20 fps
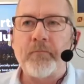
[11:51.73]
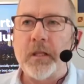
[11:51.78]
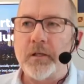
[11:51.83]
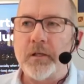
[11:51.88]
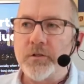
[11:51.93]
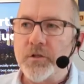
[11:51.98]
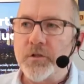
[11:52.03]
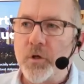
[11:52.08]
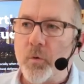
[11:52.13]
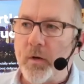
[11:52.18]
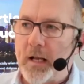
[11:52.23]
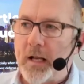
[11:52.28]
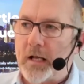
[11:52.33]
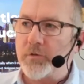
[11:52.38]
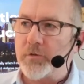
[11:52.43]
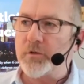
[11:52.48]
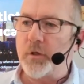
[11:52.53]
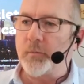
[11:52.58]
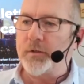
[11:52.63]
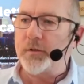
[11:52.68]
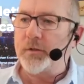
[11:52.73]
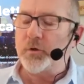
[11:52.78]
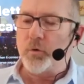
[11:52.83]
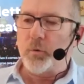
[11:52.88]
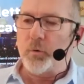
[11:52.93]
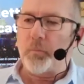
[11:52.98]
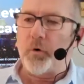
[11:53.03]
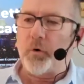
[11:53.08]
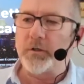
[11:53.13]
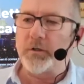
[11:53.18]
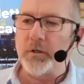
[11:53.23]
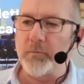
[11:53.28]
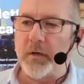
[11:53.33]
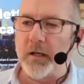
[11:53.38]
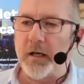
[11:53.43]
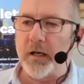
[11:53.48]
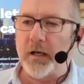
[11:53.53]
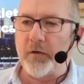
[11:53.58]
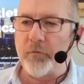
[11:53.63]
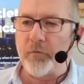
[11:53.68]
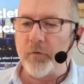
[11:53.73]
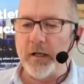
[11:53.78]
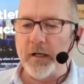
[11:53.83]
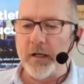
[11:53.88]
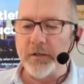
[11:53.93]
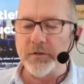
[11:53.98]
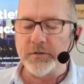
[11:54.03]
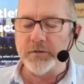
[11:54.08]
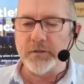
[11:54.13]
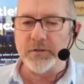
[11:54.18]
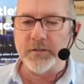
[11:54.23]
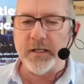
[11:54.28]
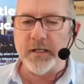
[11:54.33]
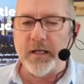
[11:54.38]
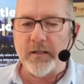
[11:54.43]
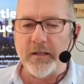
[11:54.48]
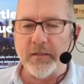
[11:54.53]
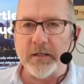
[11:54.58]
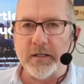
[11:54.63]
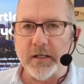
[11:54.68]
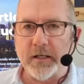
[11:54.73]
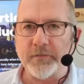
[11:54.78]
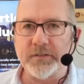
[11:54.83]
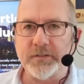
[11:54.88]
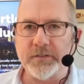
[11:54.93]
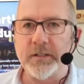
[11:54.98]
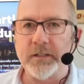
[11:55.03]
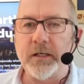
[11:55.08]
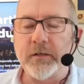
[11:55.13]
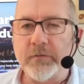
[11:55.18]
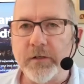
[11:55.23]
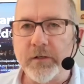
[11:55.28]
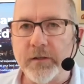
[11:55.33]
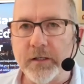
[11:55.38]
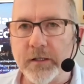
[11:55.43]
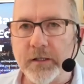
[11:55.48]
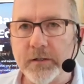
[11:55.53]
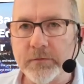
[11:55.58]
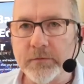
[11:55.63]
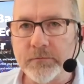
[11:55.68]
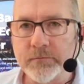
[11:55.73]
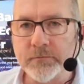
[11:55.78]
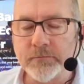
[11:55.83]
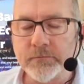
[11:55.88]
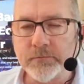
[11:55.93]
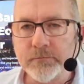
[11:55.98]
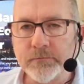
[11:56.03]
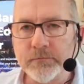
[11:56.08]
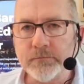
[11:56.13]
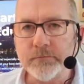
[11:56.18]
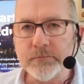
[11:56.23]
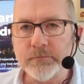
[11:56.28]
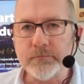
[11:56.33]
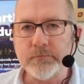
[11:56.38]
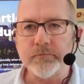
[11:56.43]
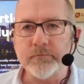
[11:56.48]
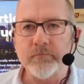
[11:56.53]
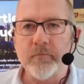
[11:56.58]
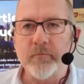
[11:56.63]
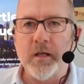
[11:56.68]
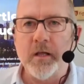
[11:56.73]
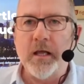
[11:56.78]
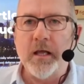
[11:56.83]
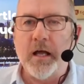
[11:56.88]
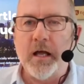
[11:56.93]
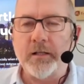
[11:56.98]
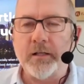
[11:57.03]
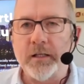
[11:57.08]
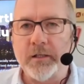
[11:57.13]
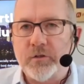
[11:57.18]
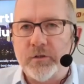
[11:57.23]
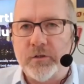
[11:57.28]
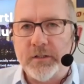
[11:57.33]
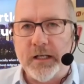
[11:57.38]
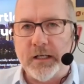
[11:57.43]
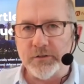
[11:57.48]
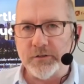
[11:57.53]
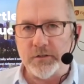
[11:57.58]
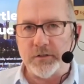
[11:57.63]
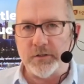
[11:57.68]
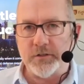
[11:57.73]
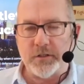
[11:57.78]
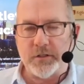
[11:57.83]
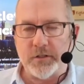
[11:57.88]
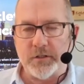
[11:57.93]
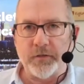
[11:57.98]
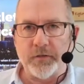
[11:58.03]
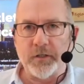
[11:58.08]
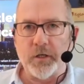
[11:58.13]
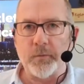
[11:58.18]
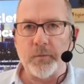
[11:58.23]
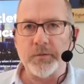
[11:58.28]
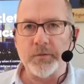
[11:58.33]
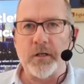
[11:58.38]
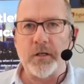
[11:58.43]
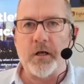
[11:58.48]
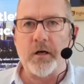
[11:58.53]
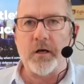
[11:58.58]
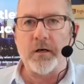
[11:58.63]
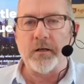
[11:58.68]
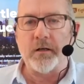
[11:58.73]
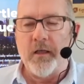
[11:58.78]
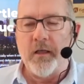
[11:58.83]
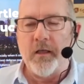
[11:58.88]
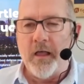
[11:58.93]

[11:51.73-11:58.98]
So when I was coming to a point in my life when I used to say, I think I've seen everything. And then credential stuffing comes along.